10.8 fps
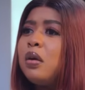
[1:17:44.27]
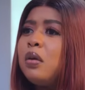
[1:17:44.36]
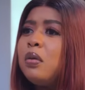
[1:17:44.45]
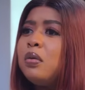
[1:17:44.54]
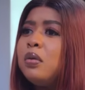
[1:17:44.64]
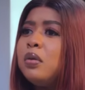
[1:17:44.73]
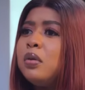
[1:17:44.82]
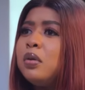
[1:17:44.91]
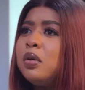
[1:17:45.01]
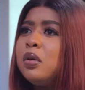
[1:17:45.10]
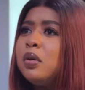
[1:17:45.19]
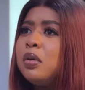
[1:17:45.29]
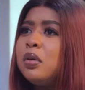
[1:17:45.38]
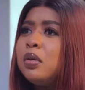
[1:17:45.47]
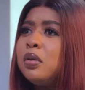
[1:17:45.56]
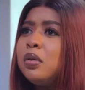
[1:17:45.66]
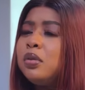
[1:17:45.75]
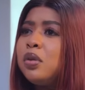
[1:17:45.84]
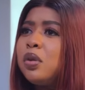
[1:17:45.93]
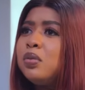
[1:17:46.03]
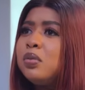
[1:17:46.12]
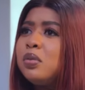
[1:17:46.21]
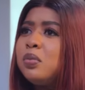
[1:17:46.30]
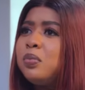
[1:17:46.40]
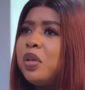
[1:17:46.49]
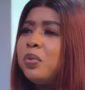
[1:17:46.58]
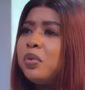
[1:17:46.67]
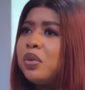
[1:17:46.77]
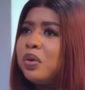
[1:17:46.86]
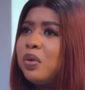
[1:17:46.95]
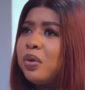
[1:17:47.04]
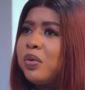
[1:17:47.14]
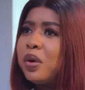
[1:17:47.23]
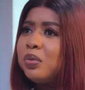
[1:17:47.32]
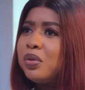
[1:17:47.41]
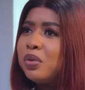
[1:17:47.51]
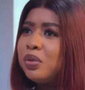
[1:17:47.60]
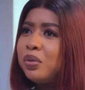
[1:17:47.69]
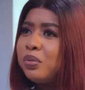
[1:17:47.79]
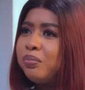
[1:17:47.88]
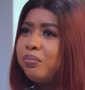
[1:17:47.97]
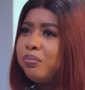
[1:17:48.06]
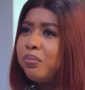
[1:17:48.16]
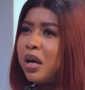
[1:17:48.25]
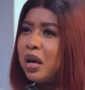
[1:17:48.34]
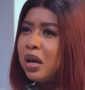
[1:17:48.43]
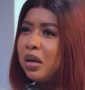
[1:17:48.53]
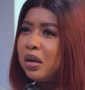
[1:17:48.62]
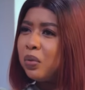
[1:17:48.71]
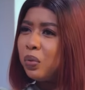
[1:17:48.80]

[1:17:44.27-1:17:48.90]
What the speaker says: Oh, those people that go around to pack